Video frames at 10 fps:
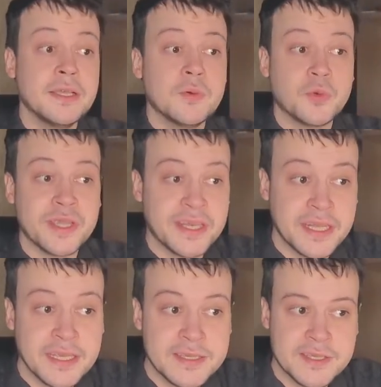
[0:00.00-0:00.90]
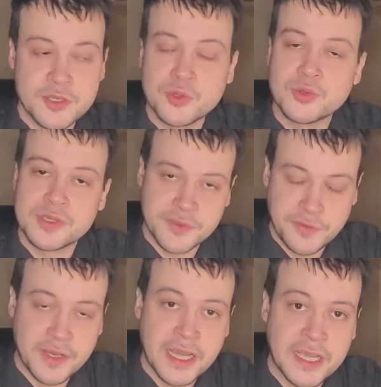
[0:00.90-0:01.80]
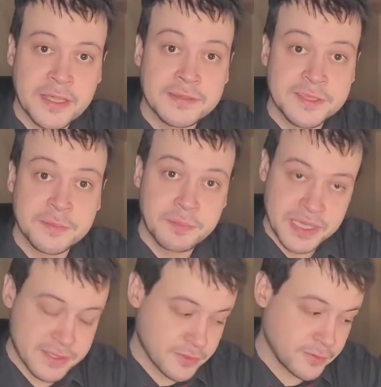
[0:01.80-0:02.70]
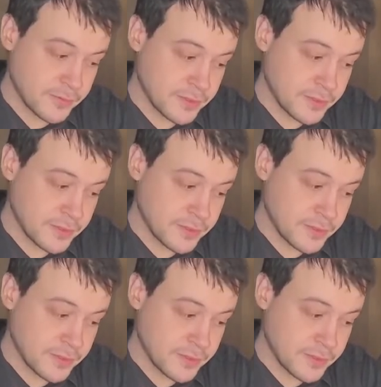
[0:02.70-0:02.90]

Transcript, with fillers: We need to define the battlefield.